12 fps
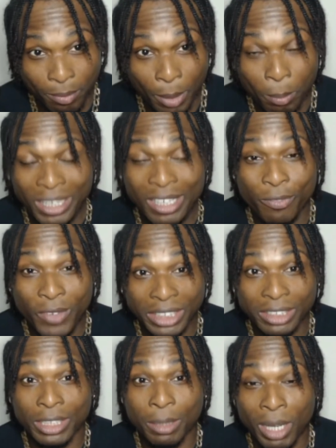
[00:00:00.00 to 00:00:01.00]
But the
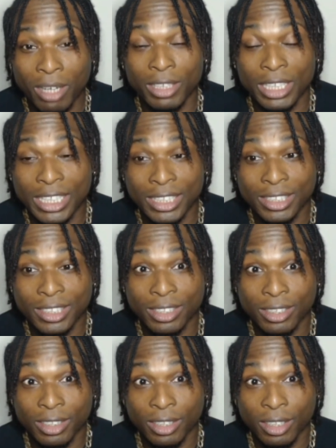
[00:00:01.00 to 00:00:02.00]
fact of the matter
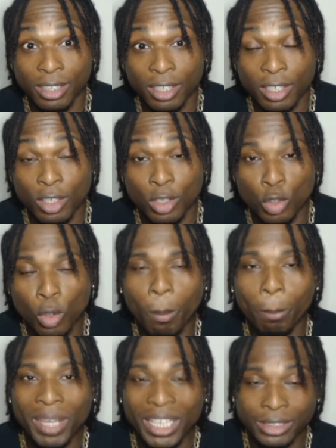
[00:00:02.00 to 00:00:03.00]
is,
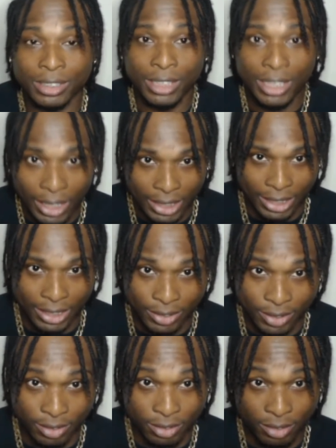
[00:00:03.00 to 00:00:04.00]
your best
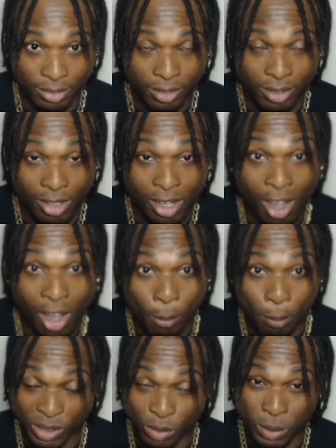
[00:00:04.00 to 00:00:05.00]
years are
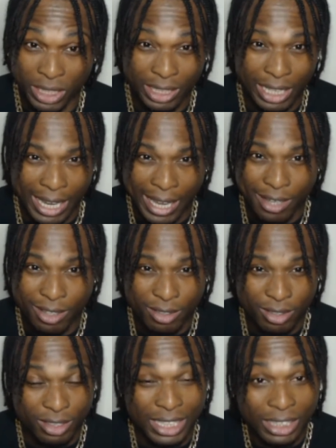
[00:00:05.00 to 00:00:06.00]
between like,
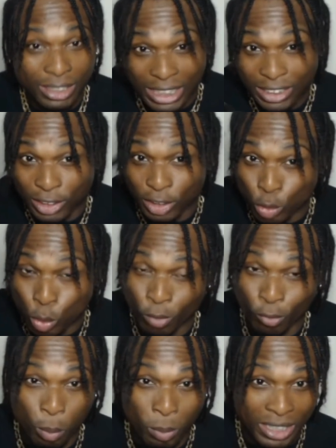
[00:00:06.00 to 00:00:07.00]
let's just
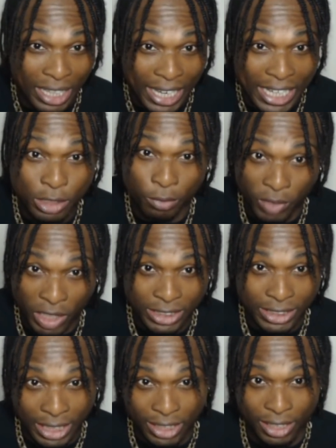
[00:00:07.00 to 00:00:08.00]
talk from when the age of
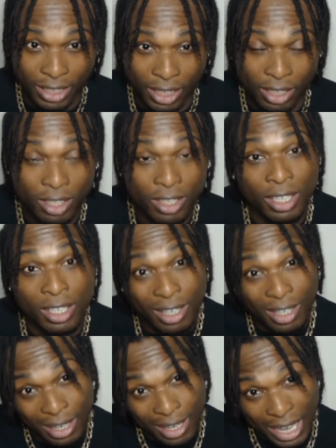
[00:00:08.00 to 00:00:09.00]
consent, yeah?
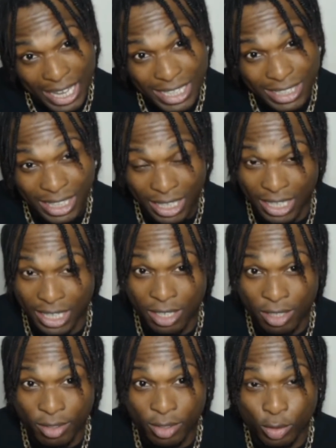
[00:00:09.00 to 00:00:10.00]

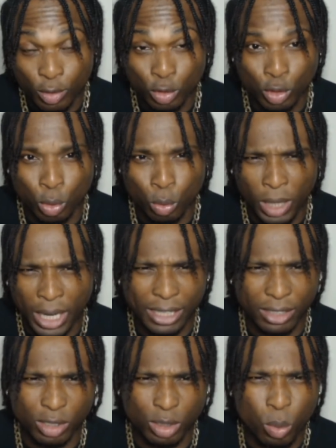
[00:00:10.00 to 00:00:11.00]
18 to
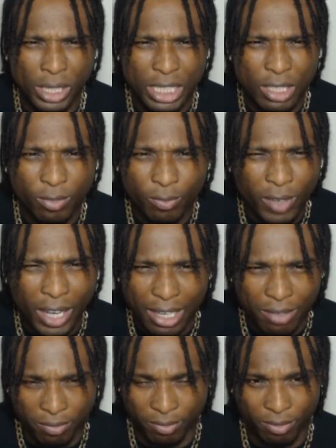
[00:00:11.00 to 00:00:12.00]
like
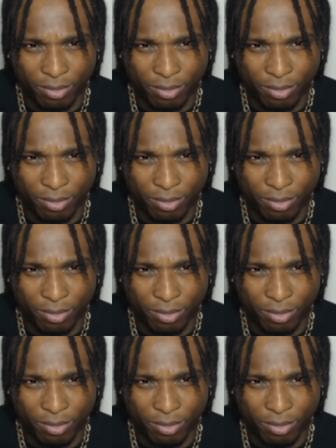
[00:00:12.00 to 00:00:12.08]
25.